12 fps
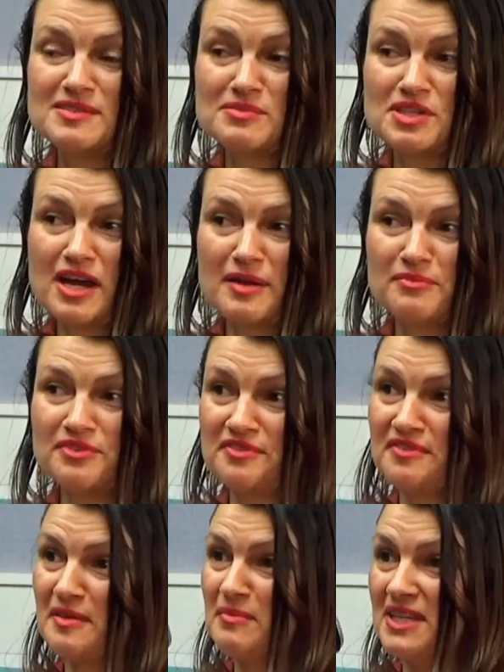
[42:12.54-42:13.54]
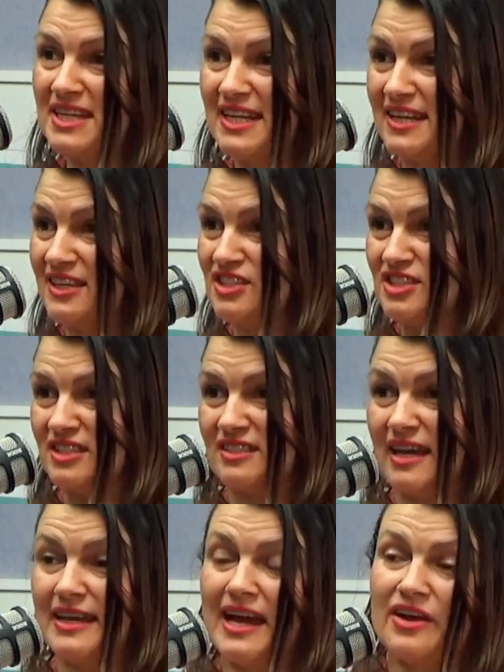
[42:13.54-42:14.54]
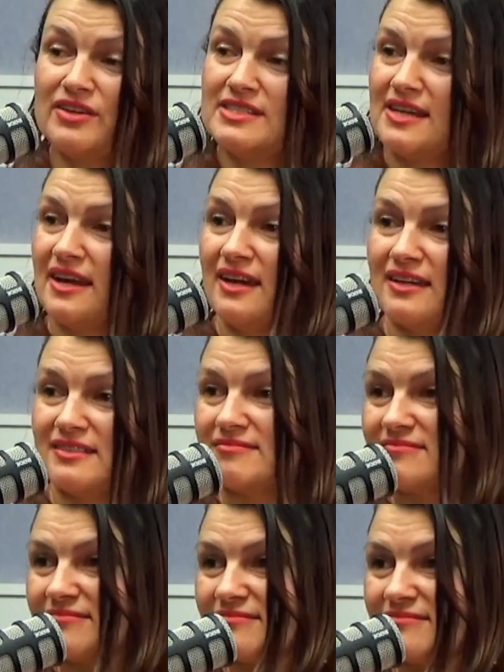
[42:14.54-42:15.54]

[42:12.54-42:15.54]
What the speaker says: have some time for your feminine energy. An hour a day.